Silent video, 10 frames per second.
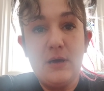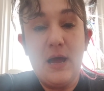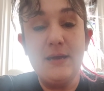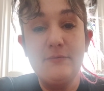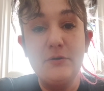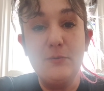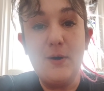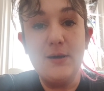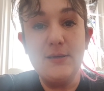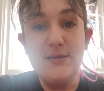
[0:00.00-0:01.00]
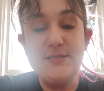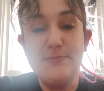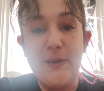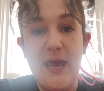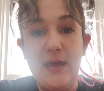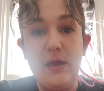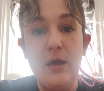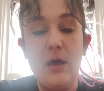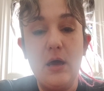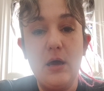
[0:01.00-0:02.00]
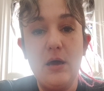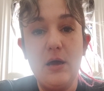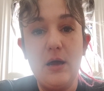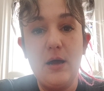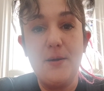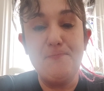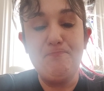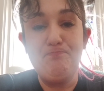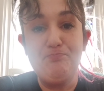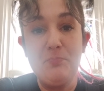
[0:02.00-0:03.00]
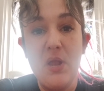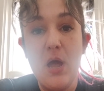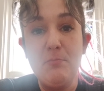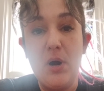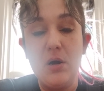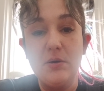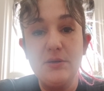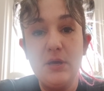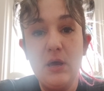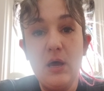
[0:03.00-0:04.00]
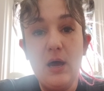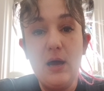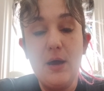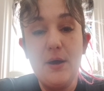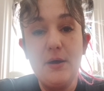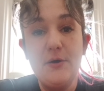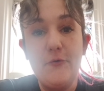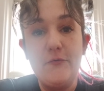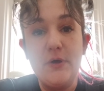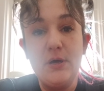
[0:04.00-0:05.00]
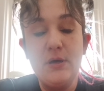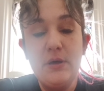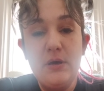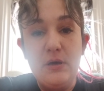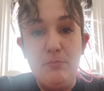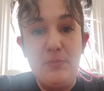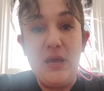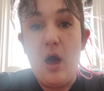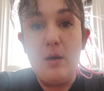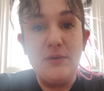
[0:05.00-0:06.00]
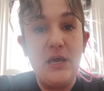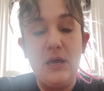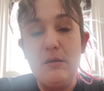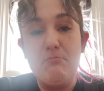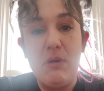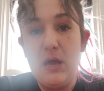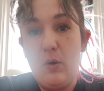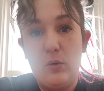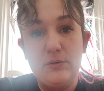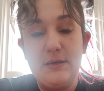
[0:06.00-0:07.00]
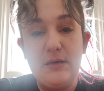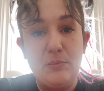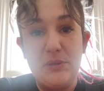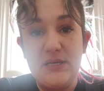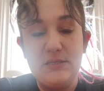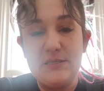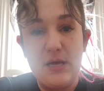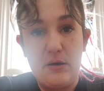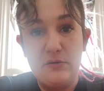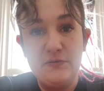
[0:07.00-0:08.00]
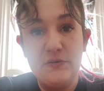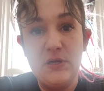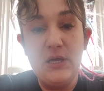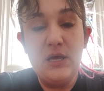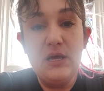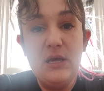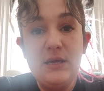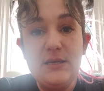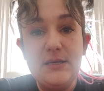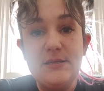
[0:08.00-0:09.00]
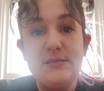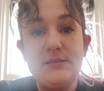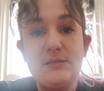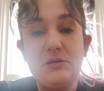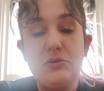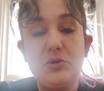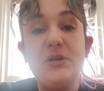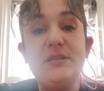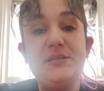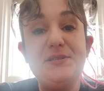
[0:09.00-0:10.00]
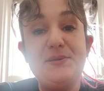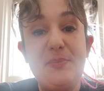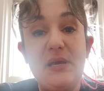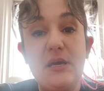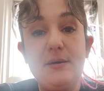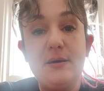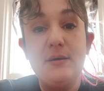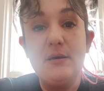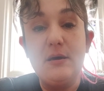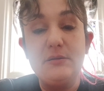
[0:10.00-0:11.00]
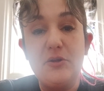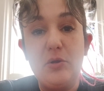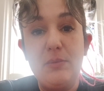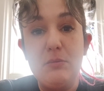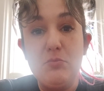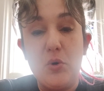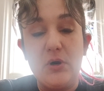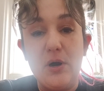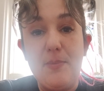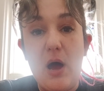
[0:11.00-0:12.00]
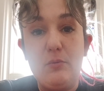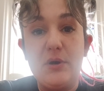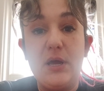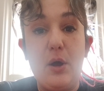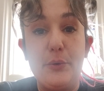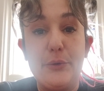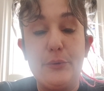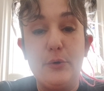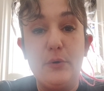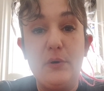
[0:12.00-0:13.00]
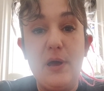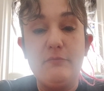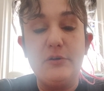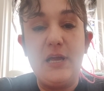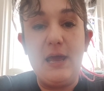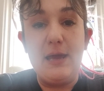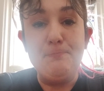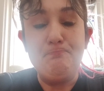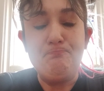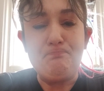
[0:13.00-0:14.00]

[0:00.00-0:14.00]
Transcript: Hi everyone, it's Meg. Part of becoming my whole and complete self is learning to speak a little bit more about what I go through every day.